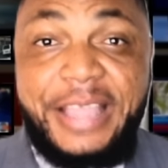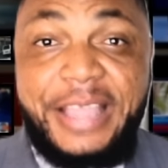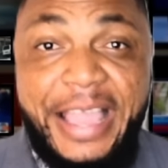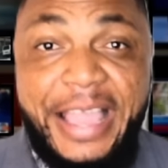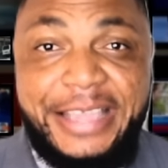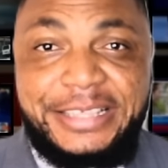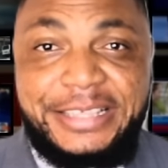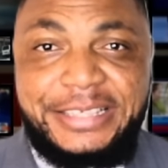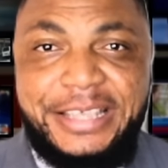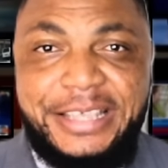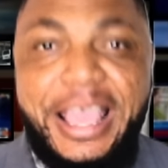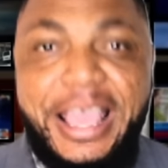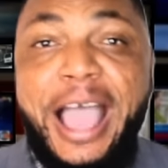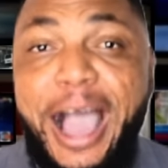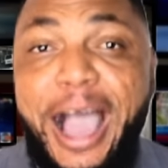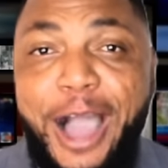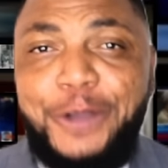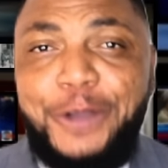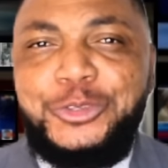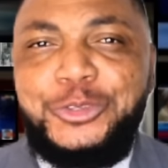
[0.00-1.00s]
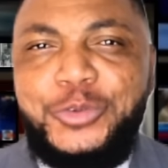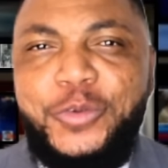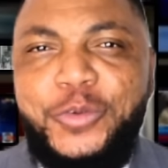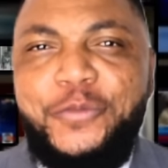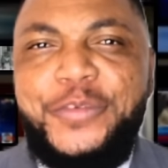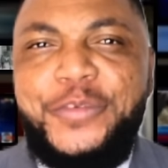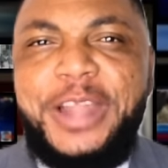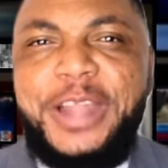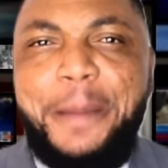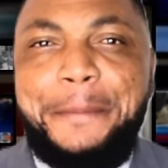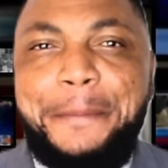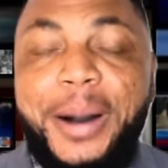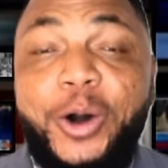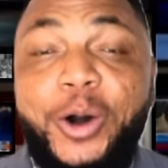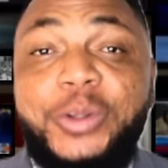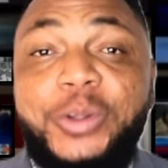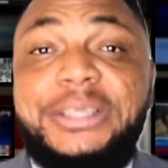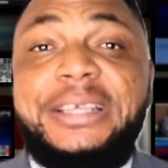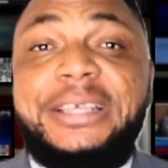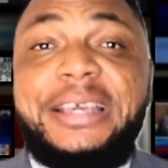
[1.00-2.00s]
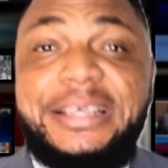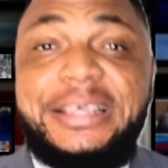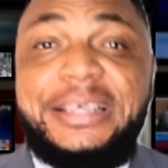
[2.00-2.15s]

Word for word: Guys, how do you feel about